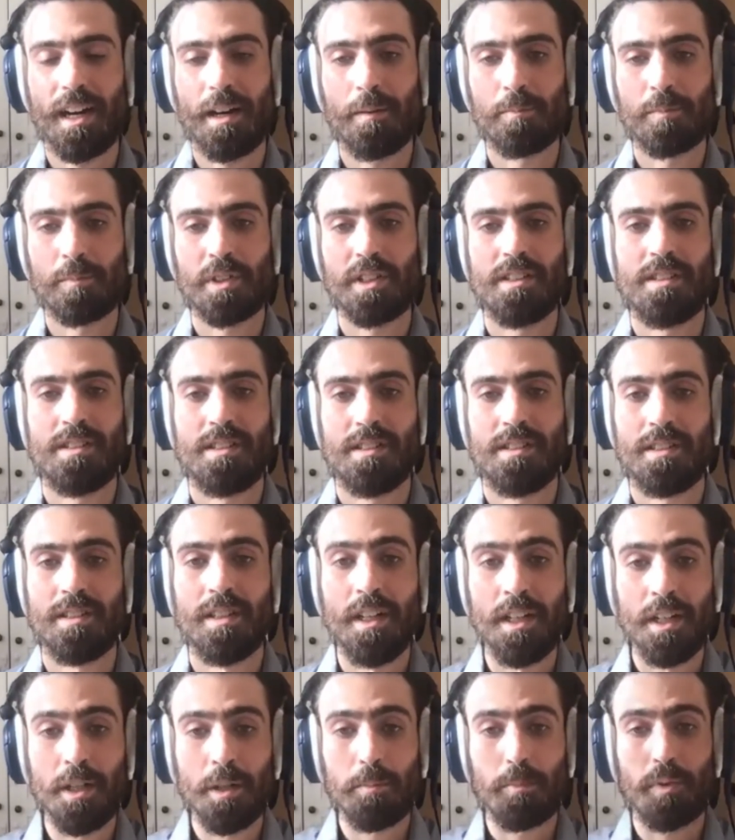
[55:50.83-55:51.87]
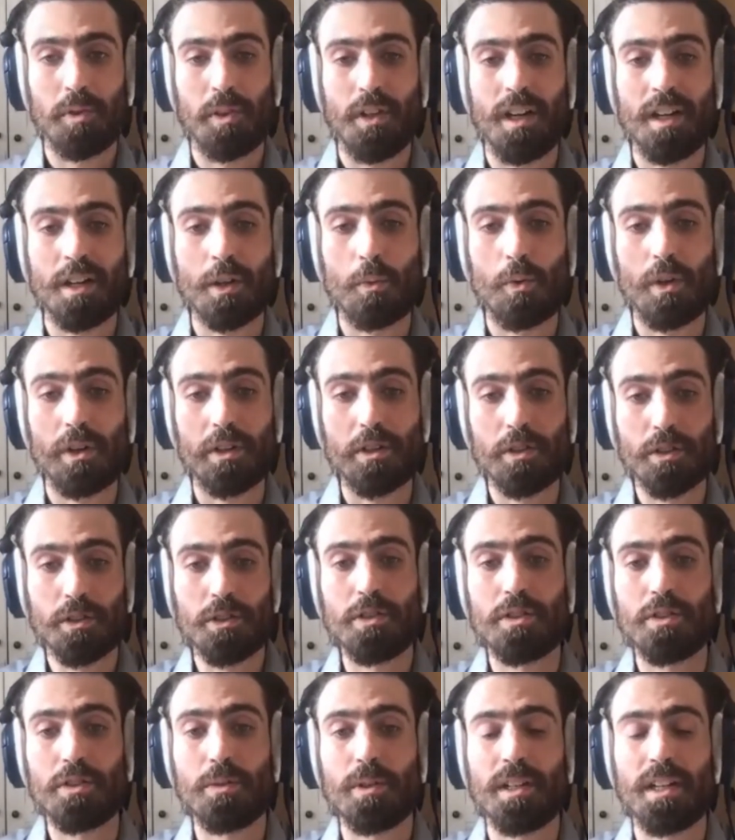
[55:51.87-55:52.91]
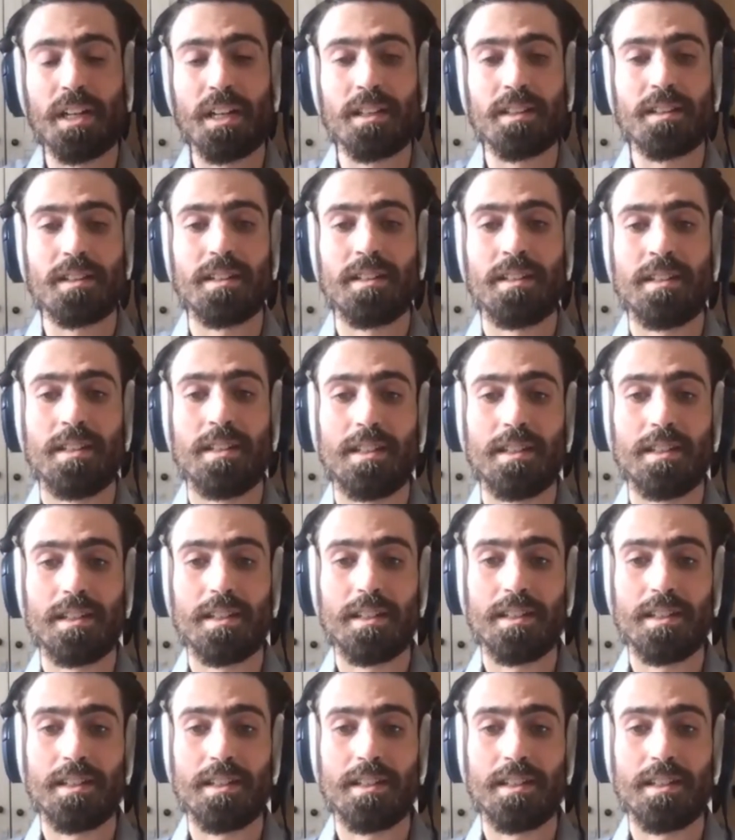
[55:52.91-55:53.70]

I'm going to plug what you're doing, Anthony.